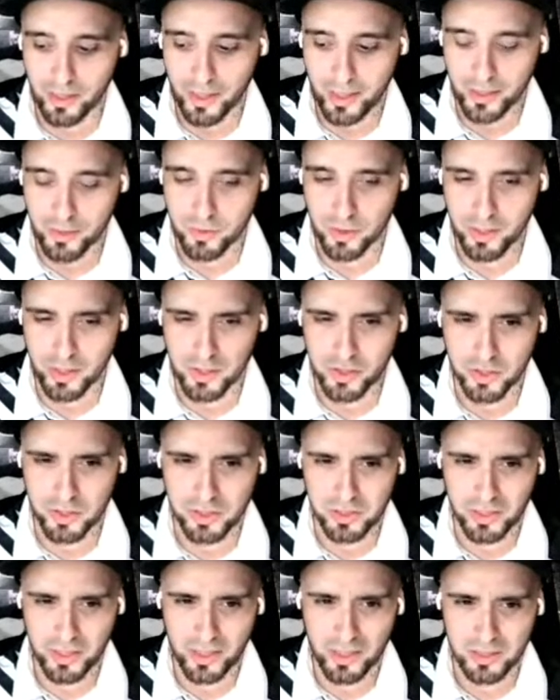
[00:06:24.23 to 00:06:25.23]
I try to
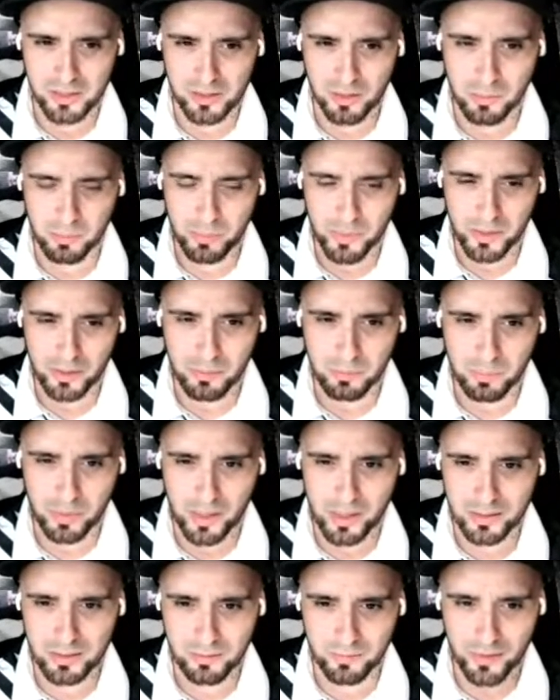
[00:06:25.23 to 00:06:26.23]
just stay as upbeat and
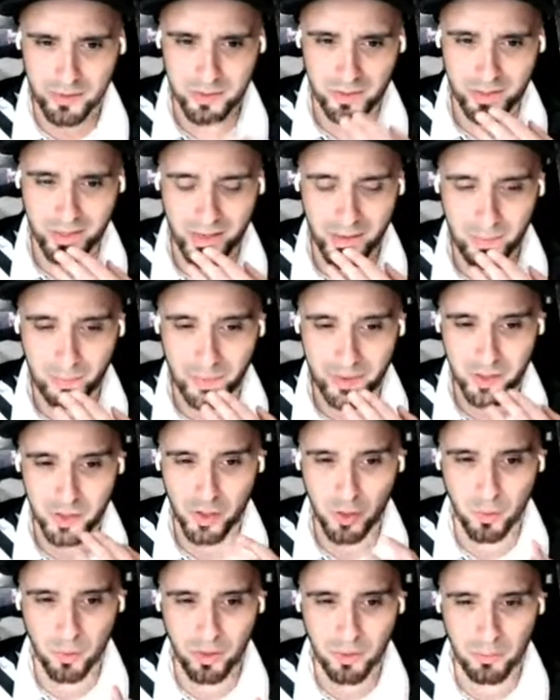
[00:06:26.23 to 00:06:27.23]
positive as you can. But you
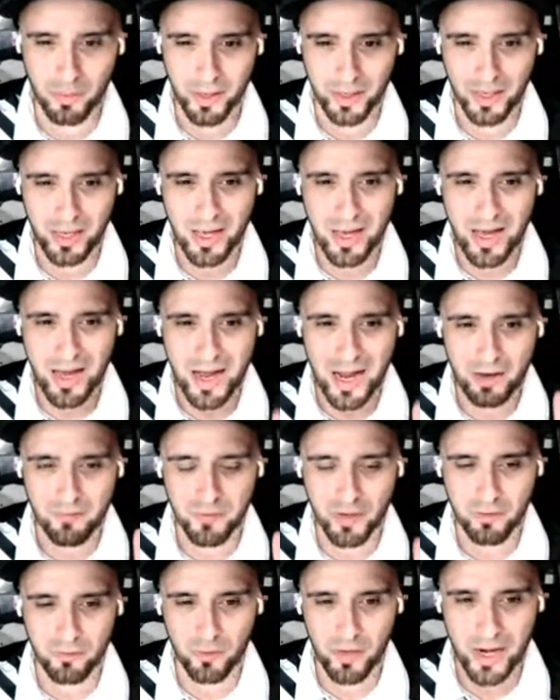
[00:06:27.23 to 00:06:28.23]
know what, Mike?
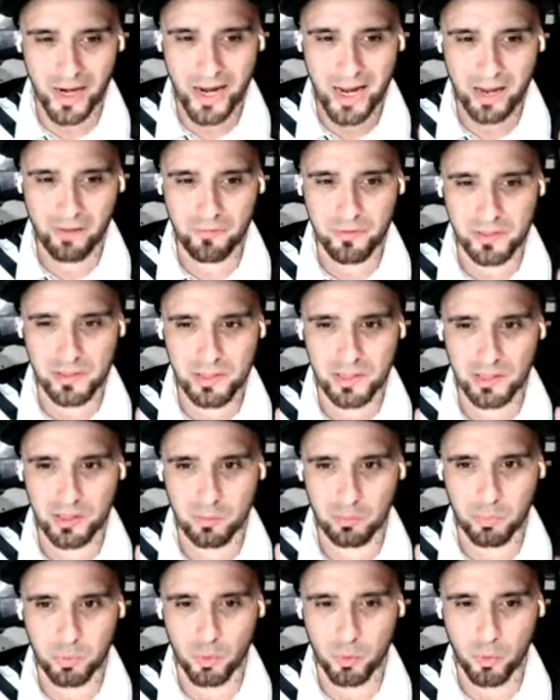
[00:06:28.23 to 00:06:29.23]
I haven't seen
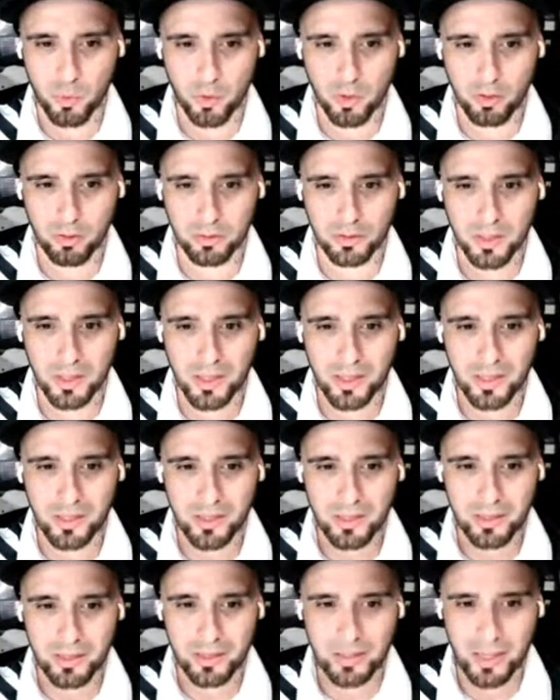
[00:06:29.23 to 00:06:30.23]
the pool world
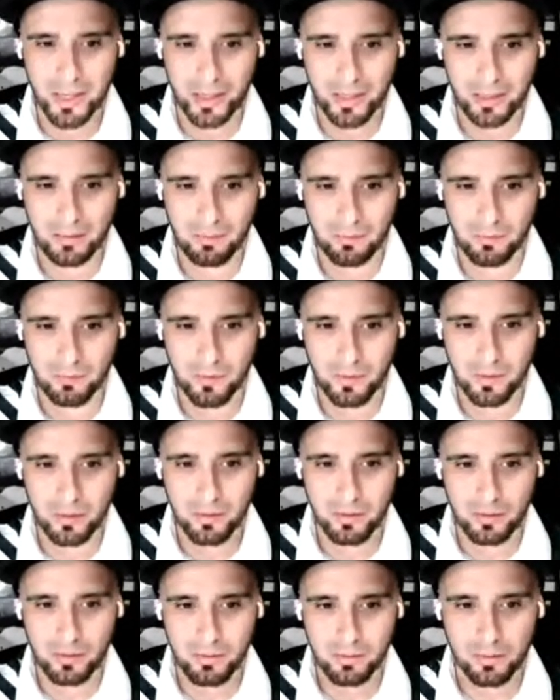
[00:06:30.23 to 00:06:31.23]
kind of
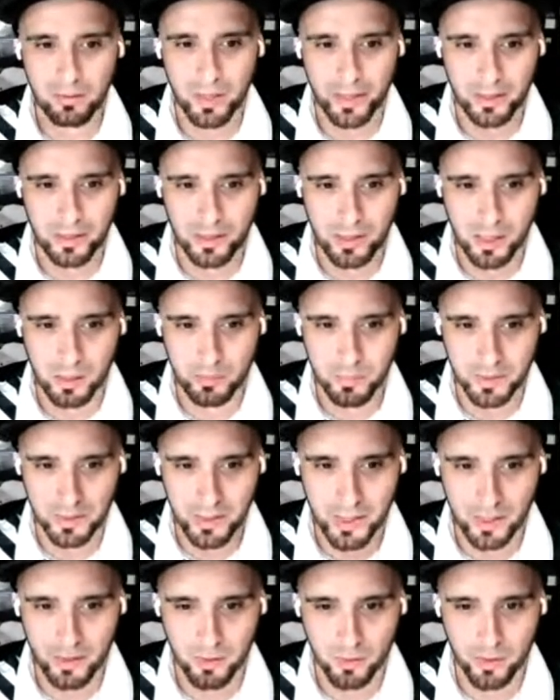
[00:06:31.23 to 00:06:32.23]
like come
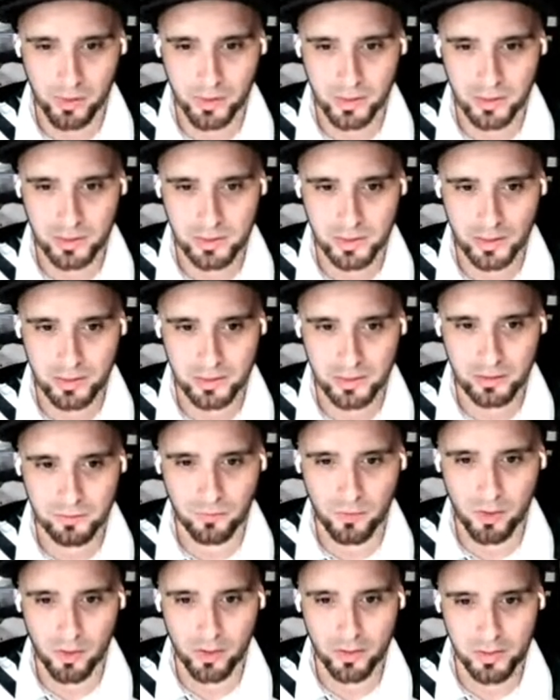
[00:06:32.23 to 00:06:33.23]
together in a sense, as
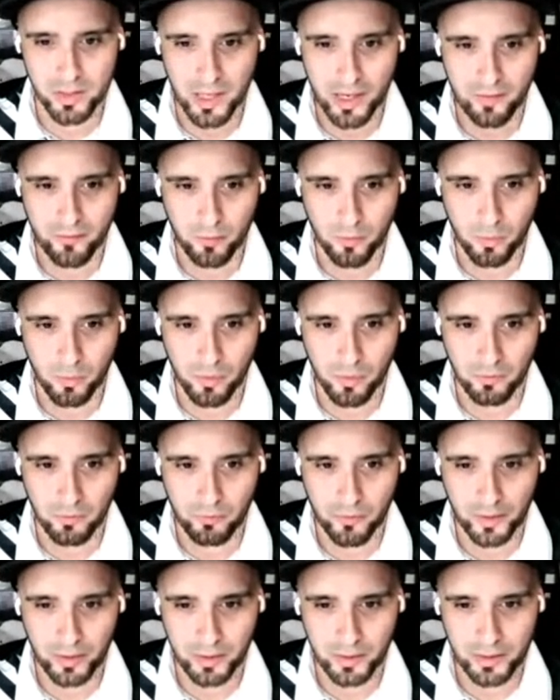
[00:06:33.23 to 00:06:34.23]
far as everyone
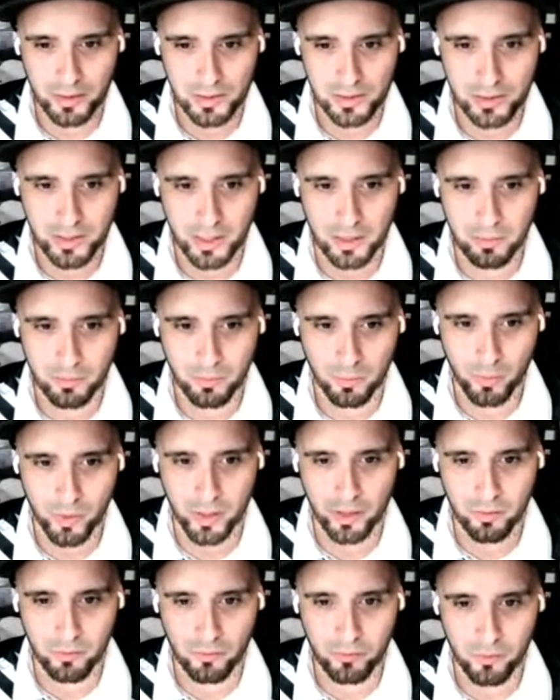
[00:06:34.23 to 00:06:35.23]
feeling the same
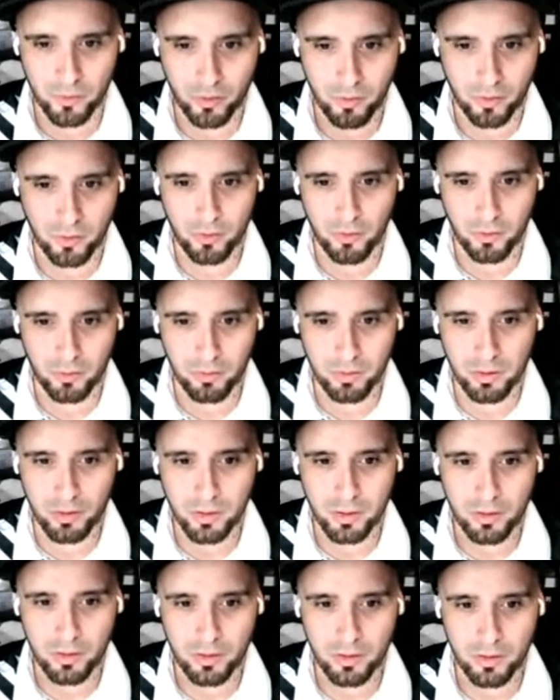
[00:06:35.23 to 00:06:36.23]
way for Earl,
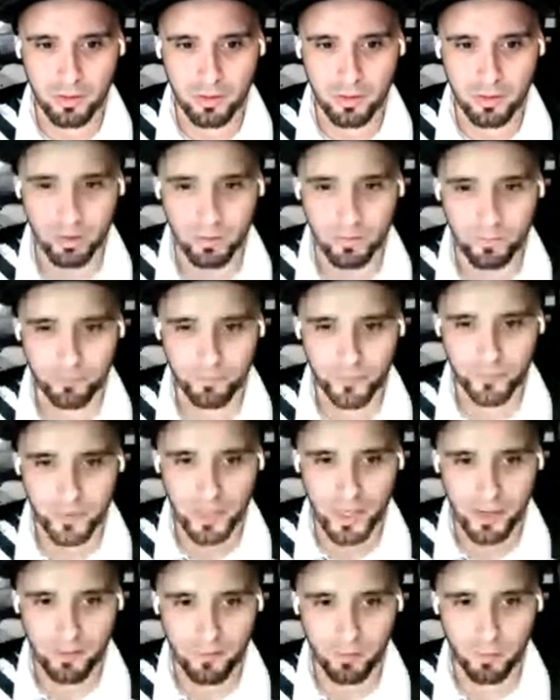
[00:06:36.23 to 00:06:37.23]
where
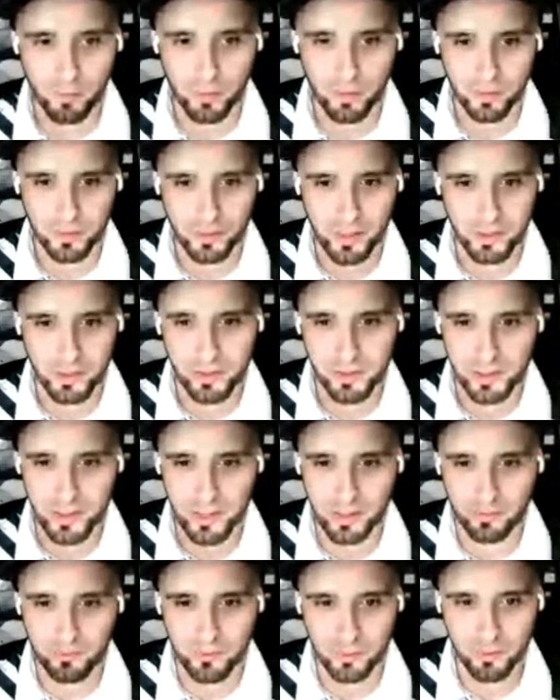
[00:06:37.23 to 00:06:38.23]
everyone just
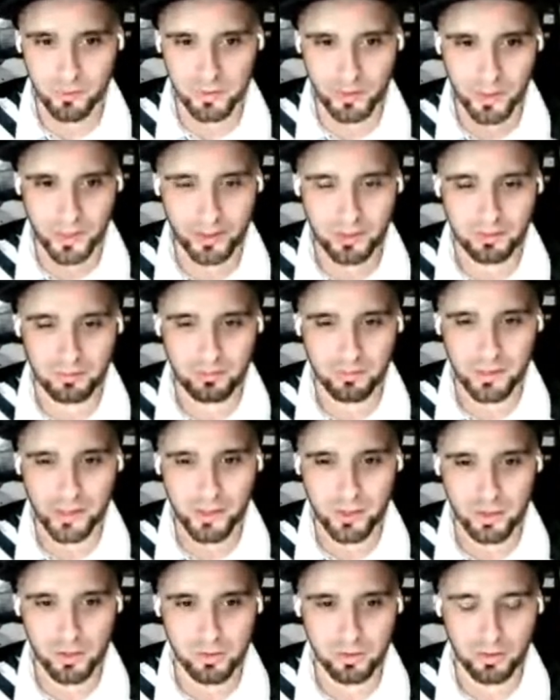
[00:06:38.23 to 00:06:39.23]
kind of feels like
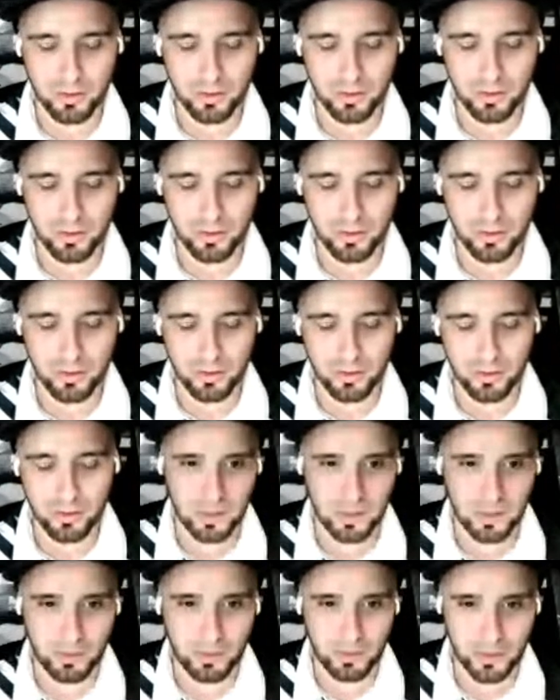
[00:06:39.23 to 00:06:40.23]
they just took a punch in the
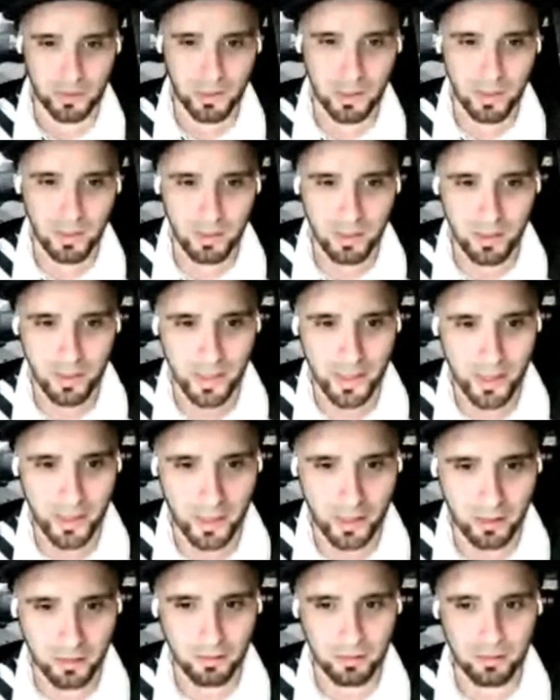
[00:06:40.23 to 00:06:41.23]
stomach
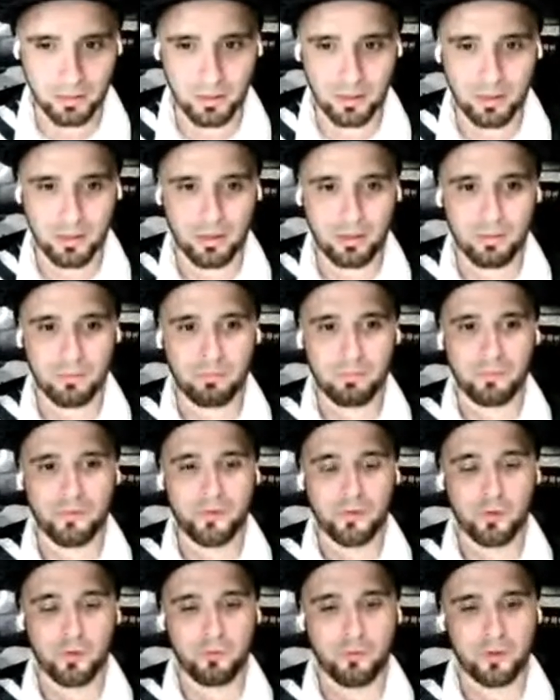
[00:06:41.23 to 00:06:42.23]
and
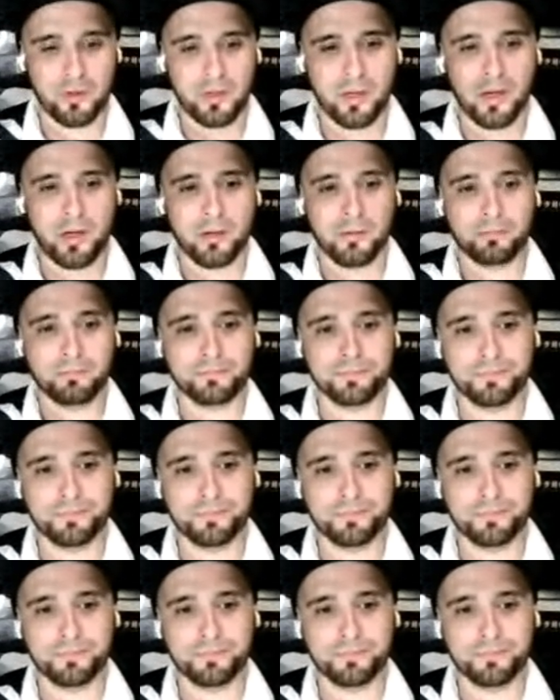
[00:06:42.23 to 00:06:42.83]
feel for the guy.